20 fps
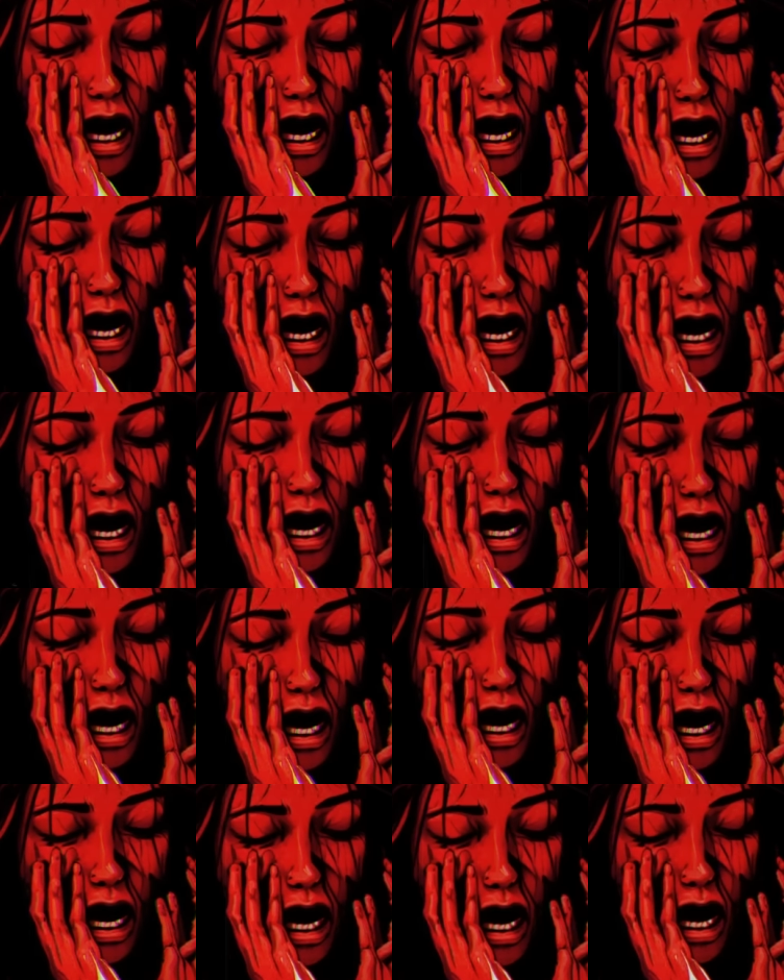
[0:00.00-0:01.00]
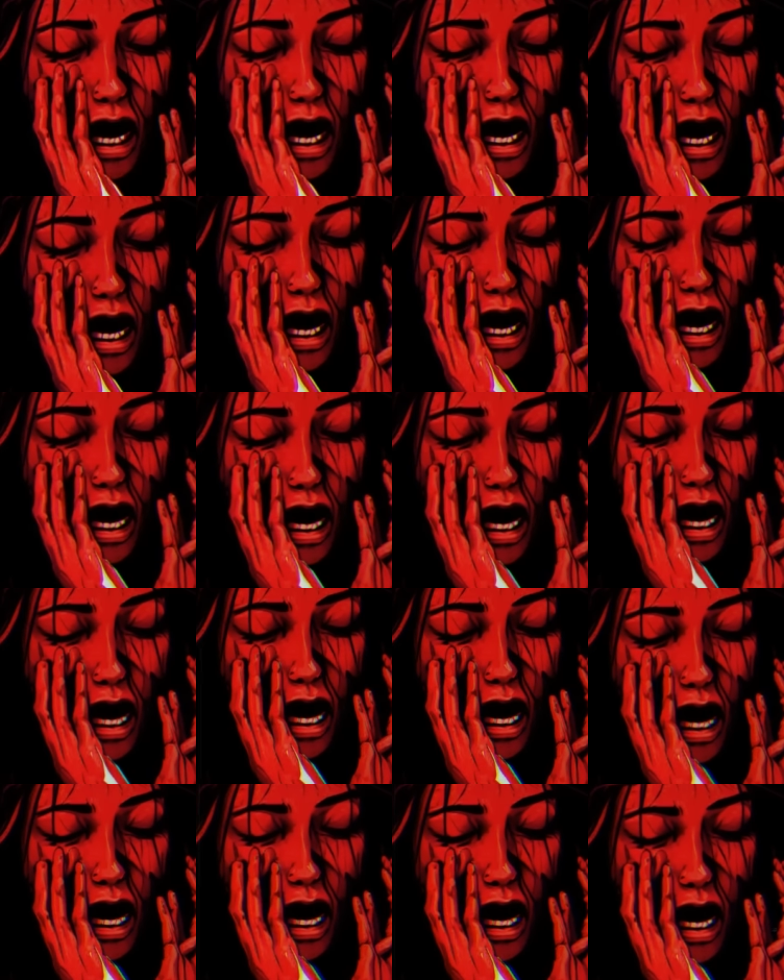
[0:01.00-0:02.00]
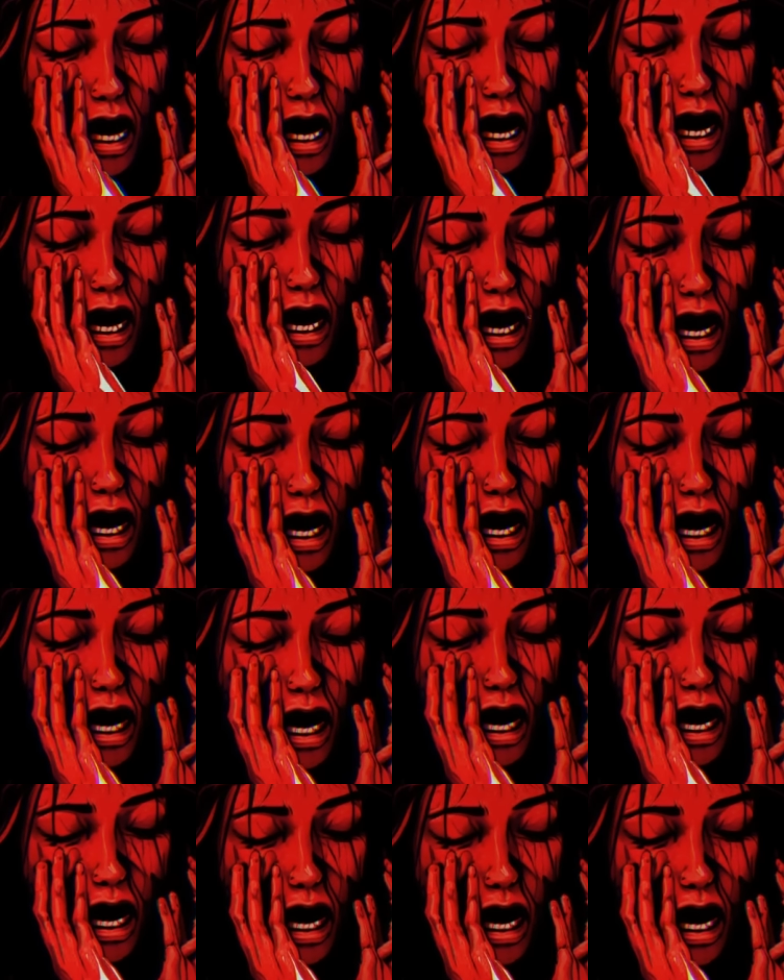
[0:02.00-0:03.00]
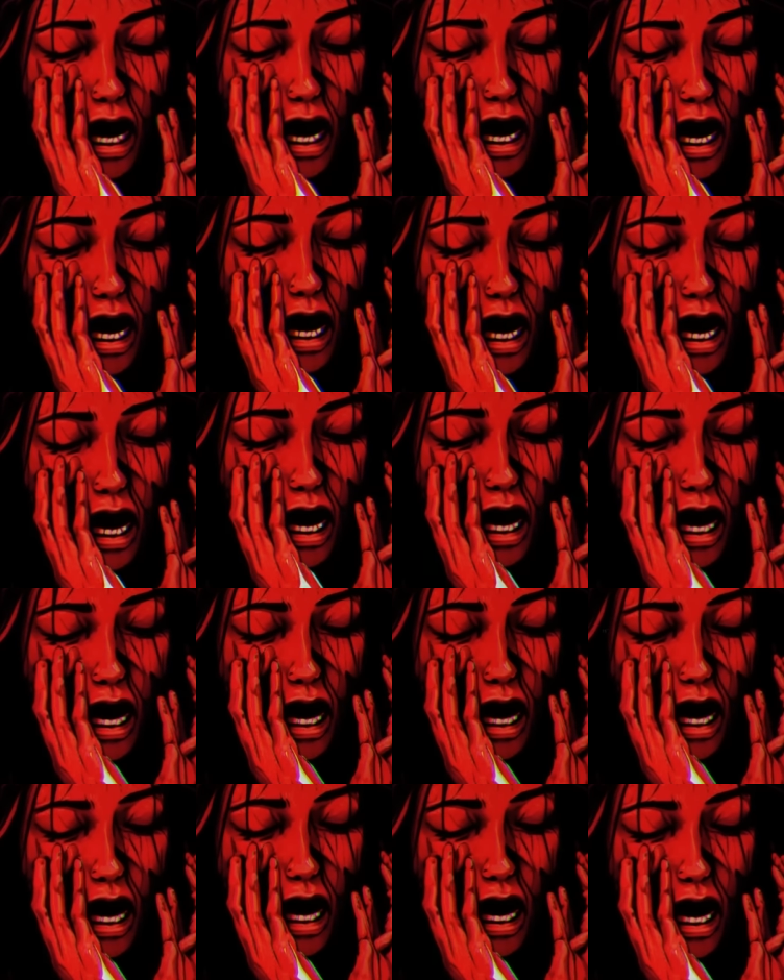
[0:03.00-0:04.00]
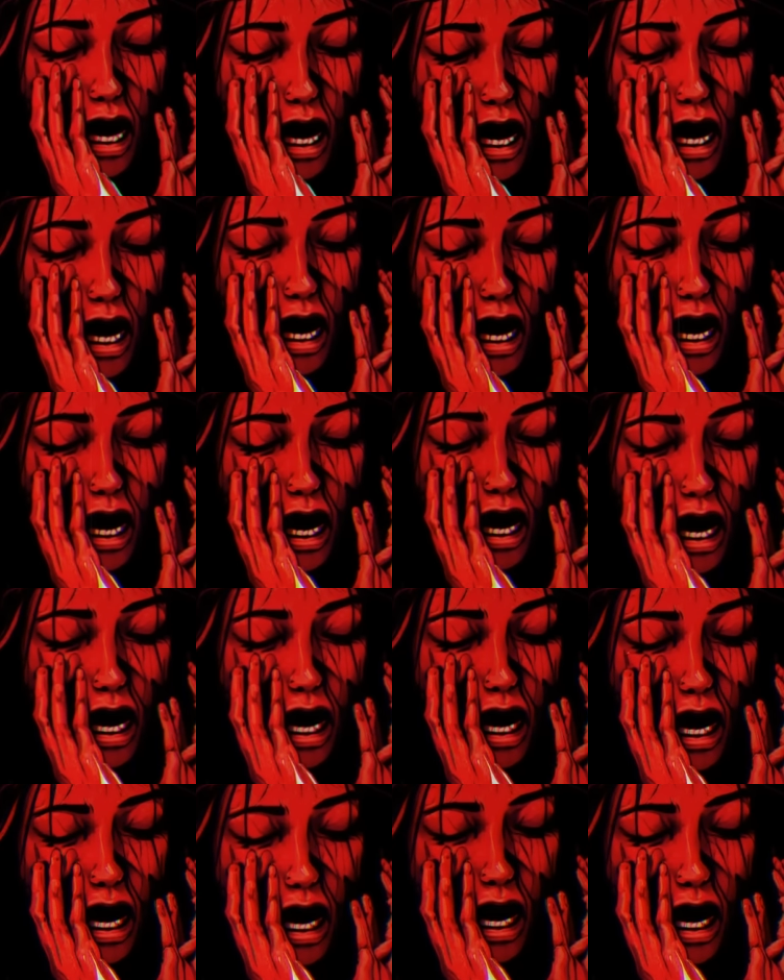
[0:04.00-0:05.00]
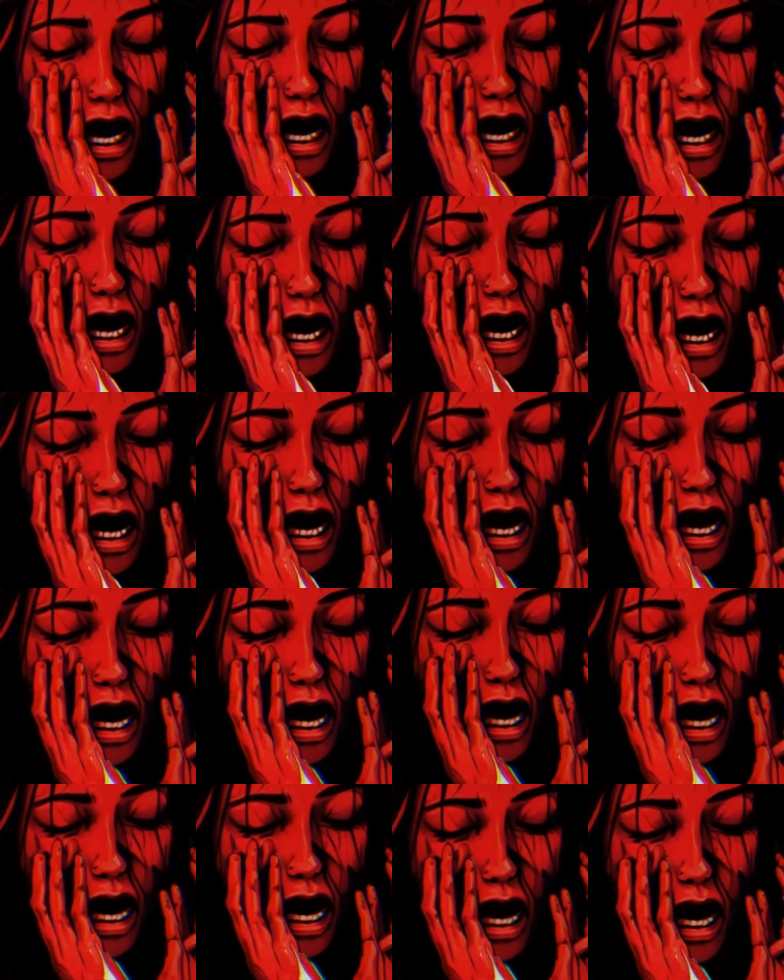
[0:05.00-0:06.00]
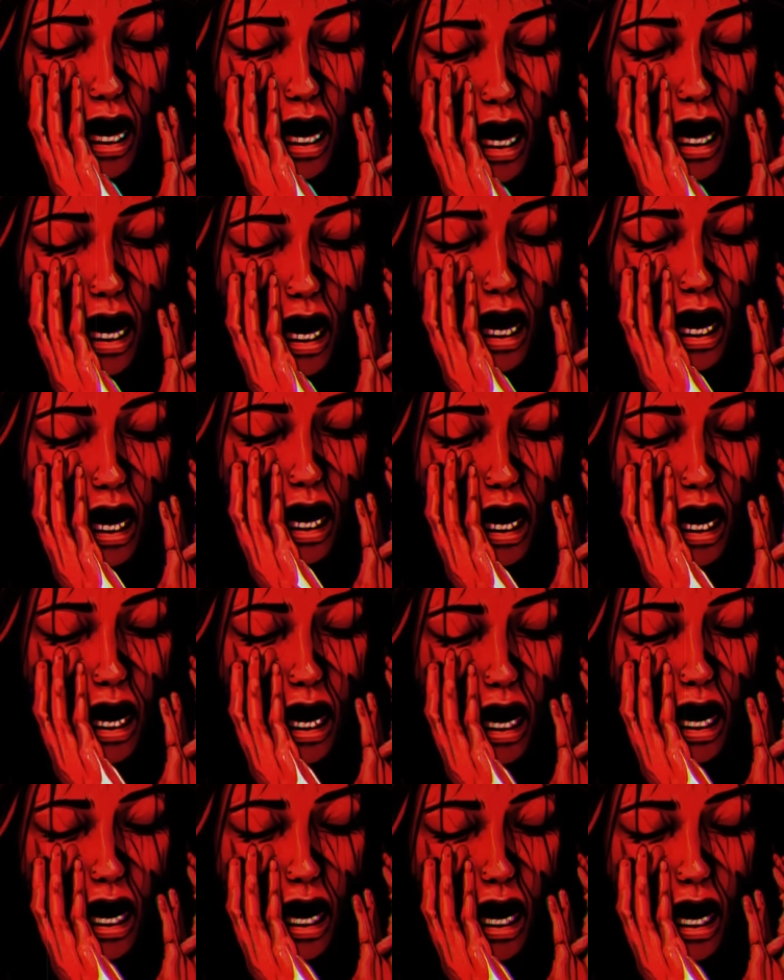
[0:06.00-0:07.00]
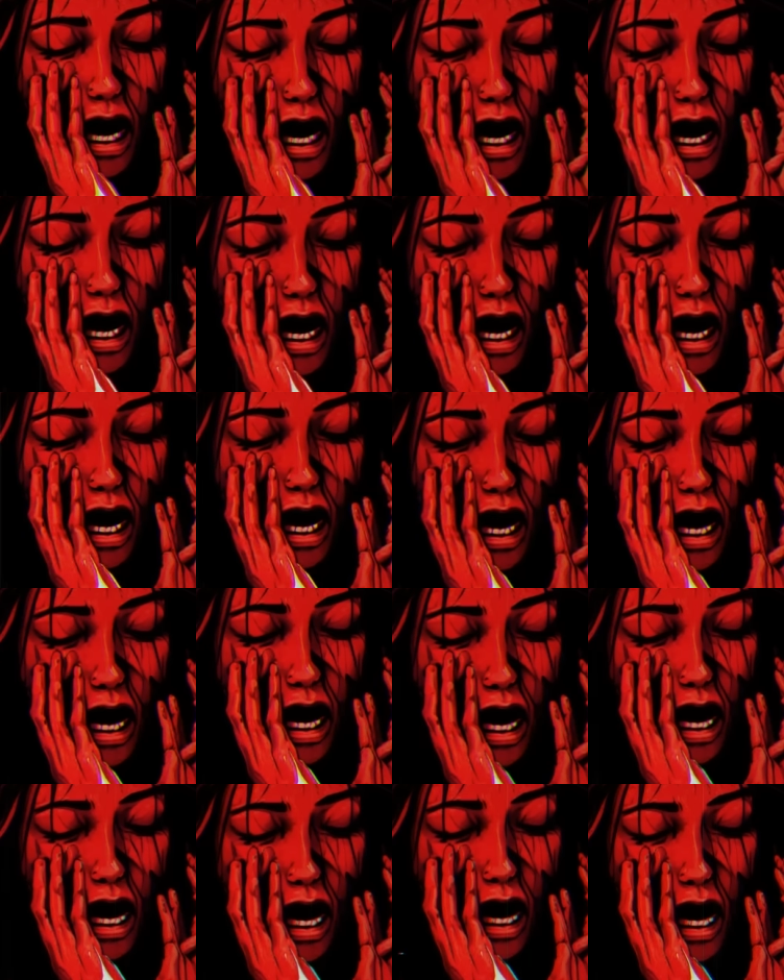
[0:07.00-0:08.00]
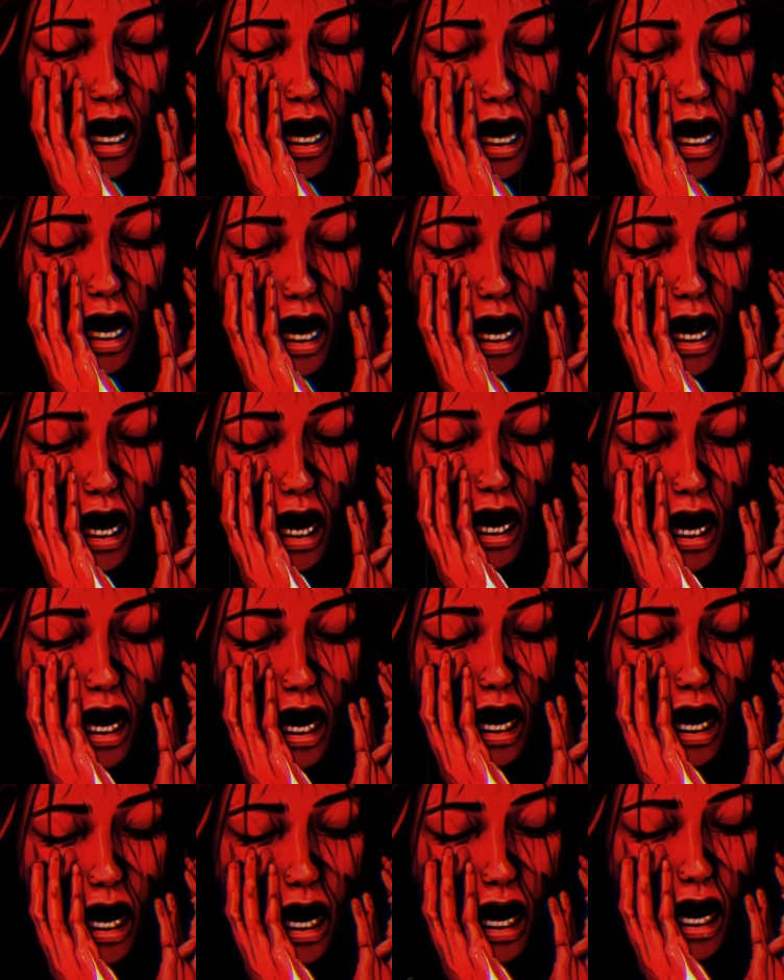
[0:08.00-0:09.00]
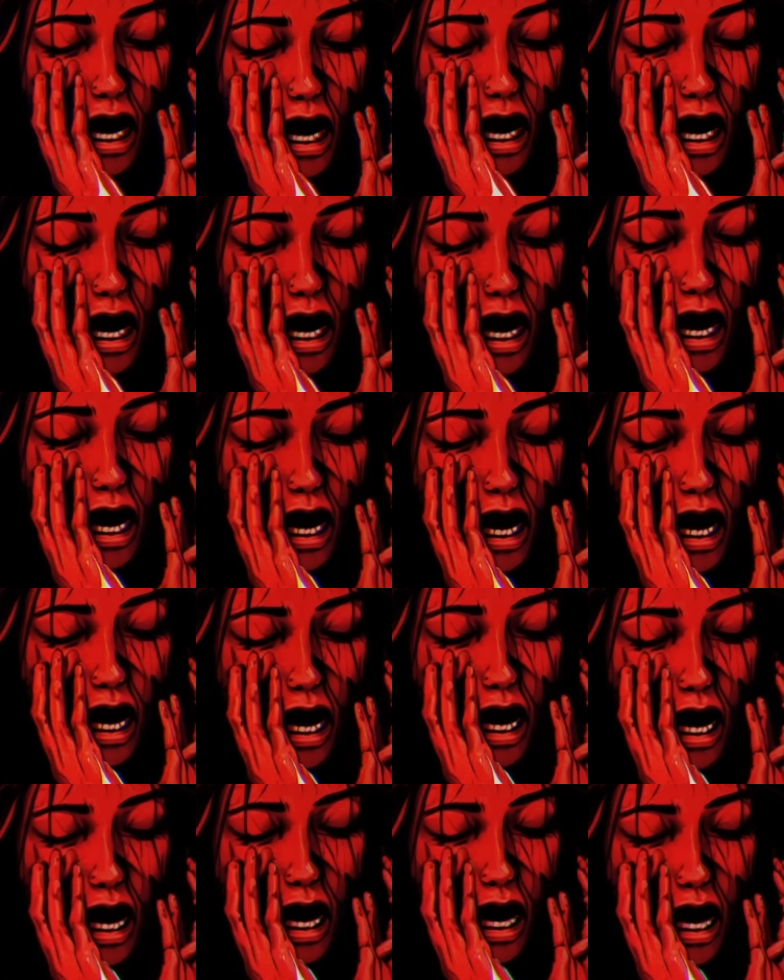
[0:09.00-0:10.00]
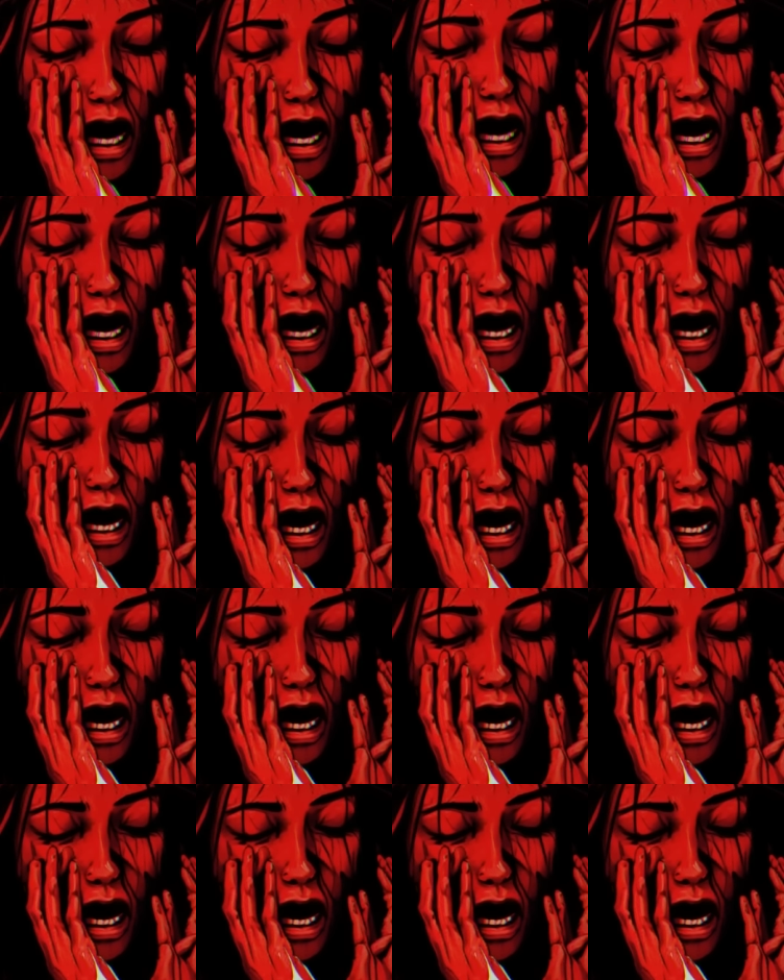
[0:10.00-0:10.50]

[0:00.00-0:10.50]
Something creaked above her. Her eyes opened wide, and her head swiveled towards the staircase. Hello? she called out.